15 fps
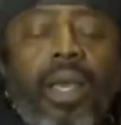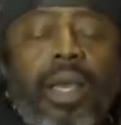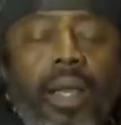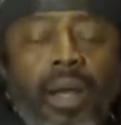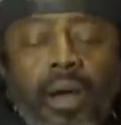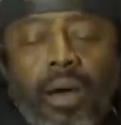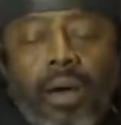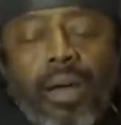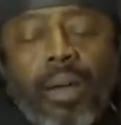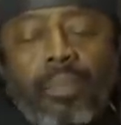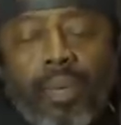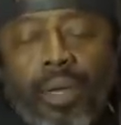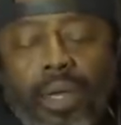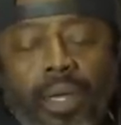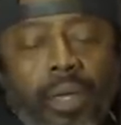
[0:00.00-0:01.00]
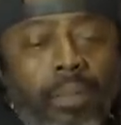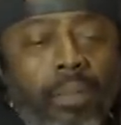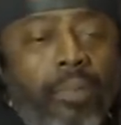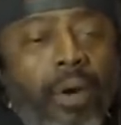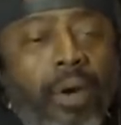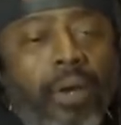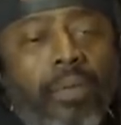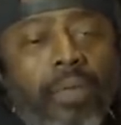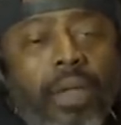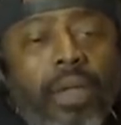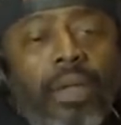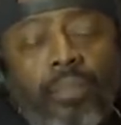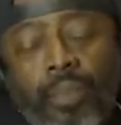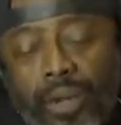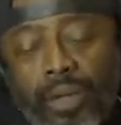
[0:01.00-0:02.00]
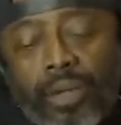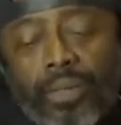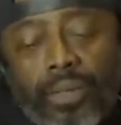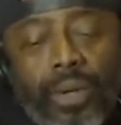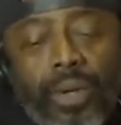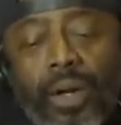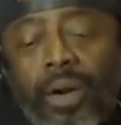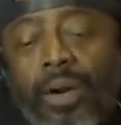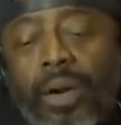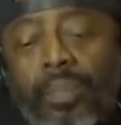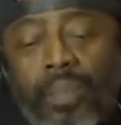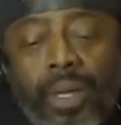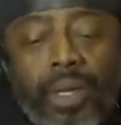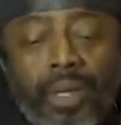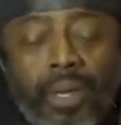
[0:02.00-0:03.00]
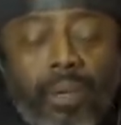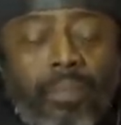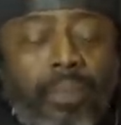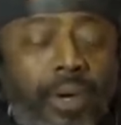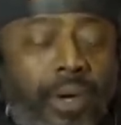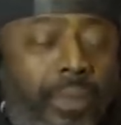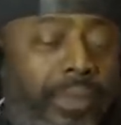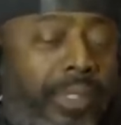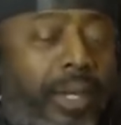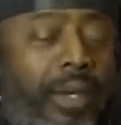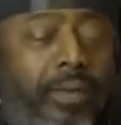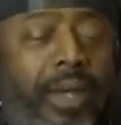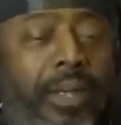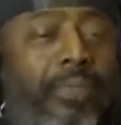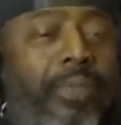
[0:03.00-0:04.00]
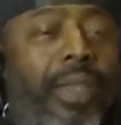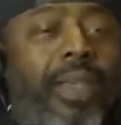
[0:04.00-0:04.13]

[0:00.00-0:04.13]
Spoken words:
And RIP Kim Porter. Per usual. RIP Kim Porter was there, right?